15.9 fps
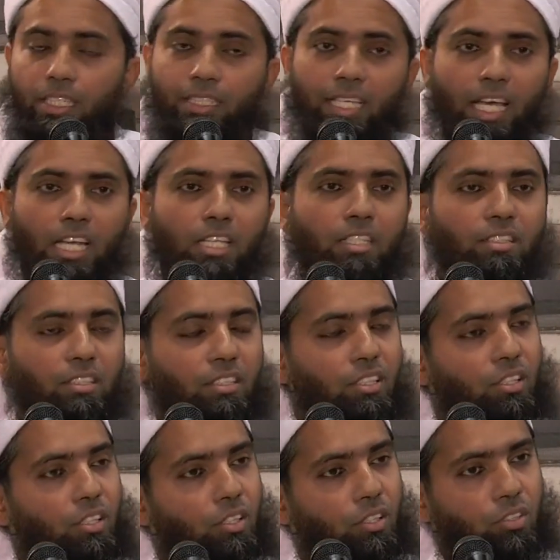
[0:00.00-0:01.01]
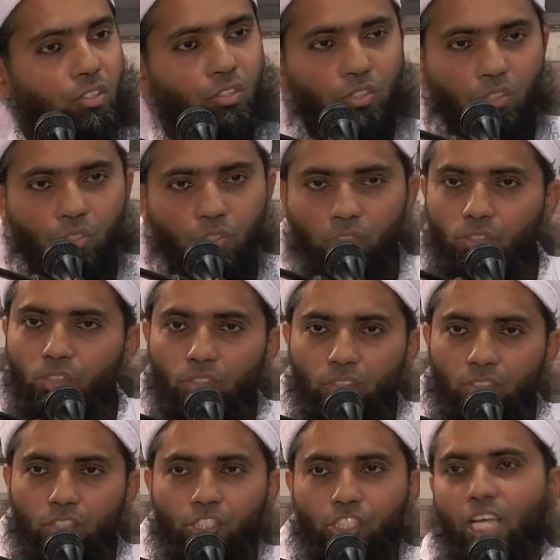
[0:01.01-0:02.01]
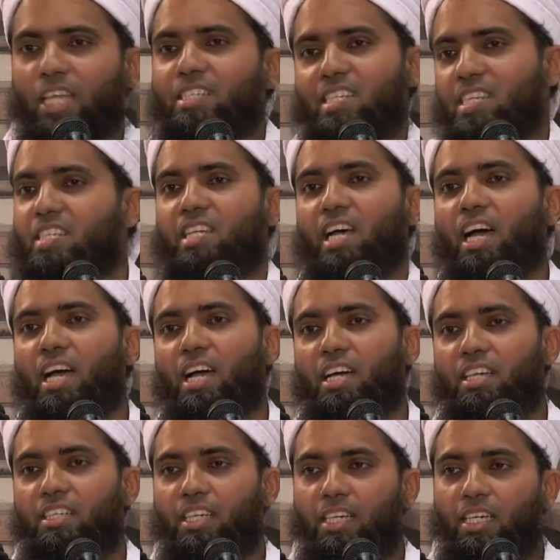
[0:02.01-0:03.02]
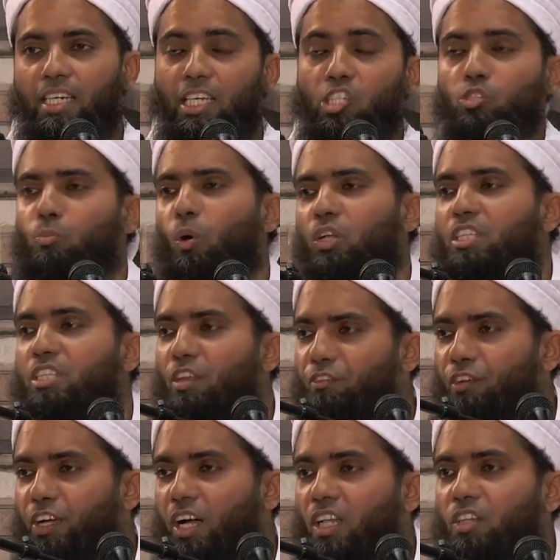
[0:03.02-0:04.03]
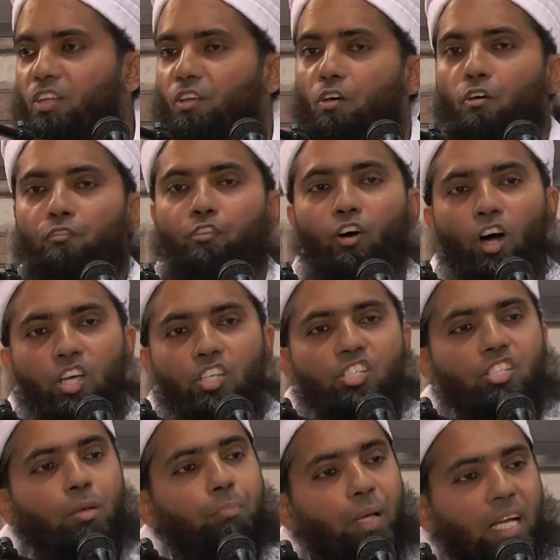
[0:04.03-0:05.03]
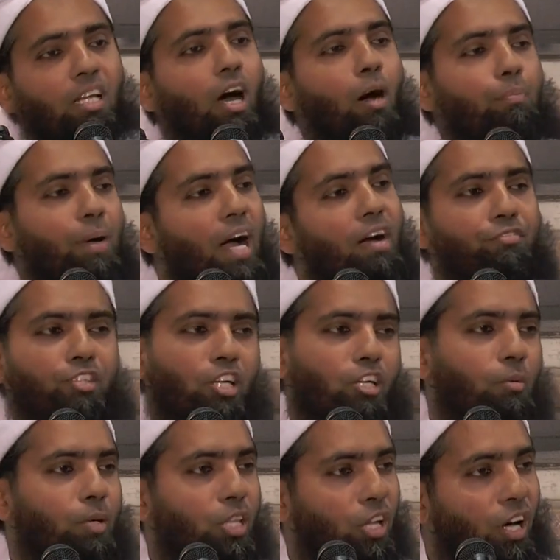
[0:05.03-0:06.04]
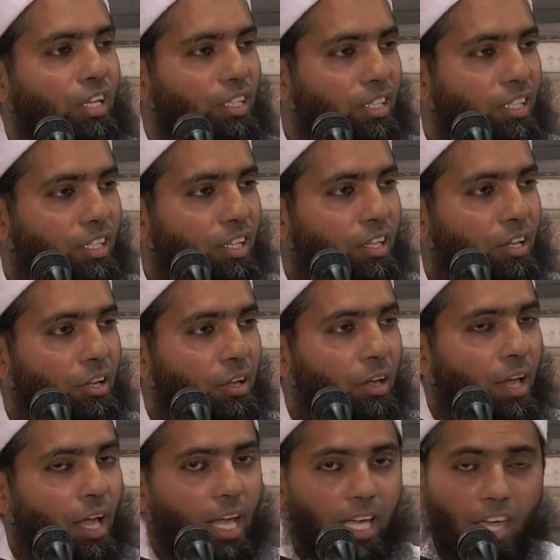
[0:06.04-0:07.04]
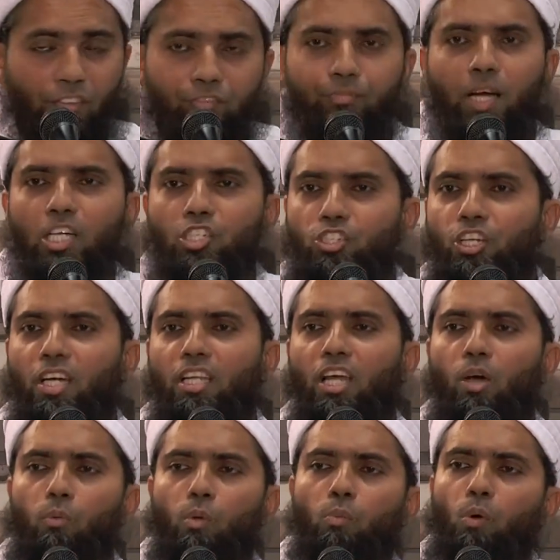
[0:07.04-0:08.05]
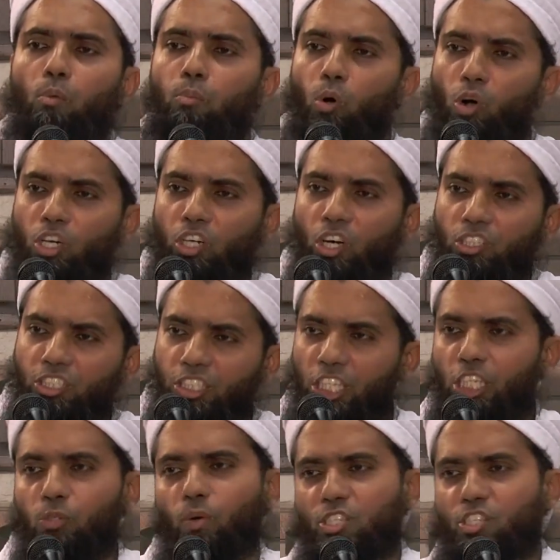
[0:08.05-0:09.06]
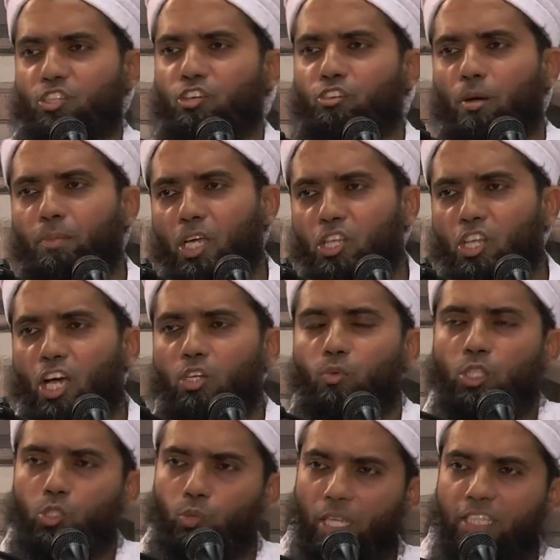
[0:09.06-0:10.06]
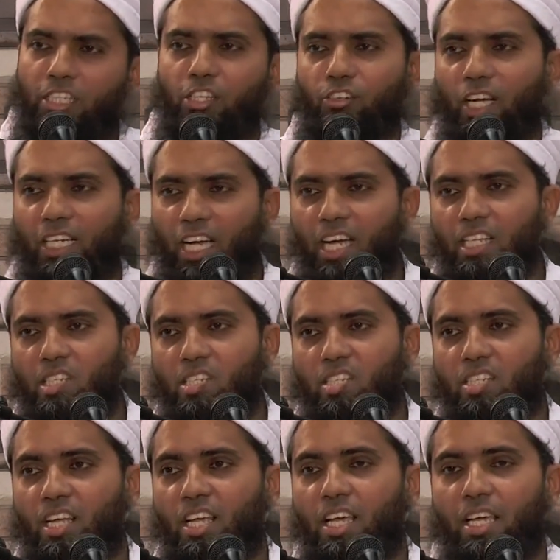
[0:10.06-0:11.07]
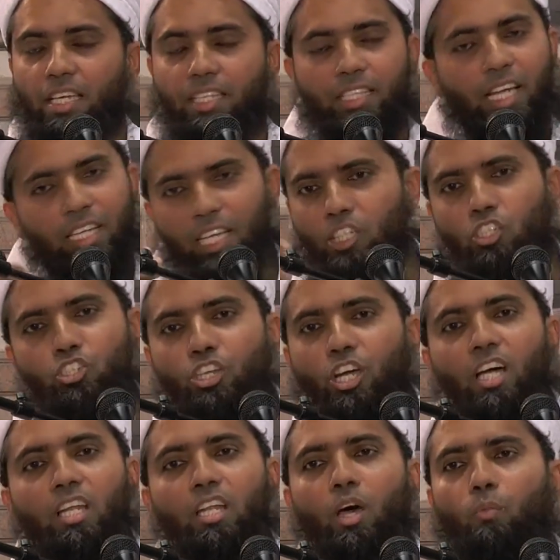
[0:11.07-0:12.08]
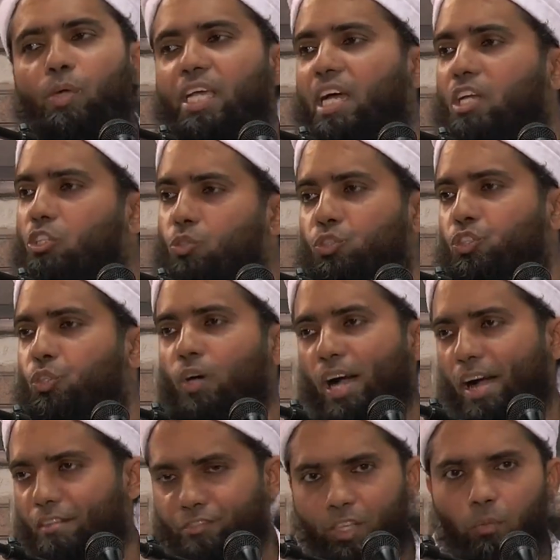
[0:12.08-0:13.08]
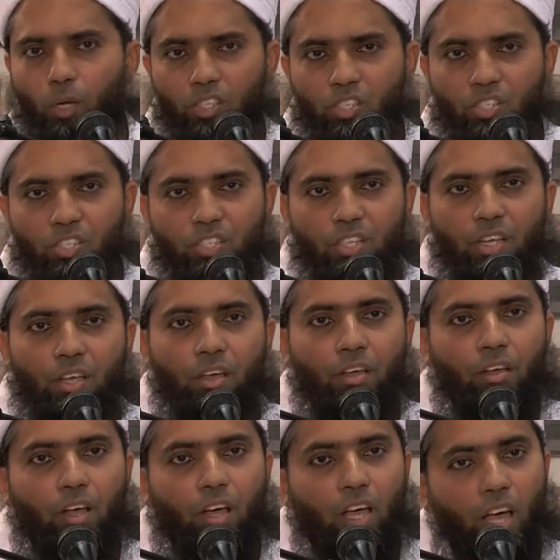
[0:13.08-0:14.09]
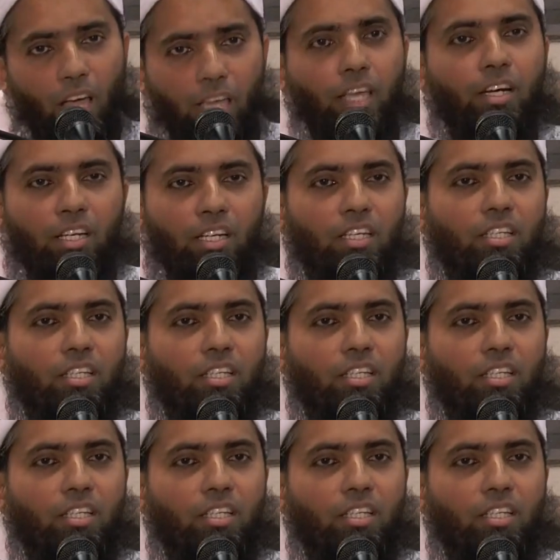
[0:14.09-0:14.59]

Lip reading: then, you know, chances are it's more difficult for us to build up after Ramadan. If, mashallah, we were more continuous in Ramadan with 20 rakats, then inshallah we can do so afterwards. Khair.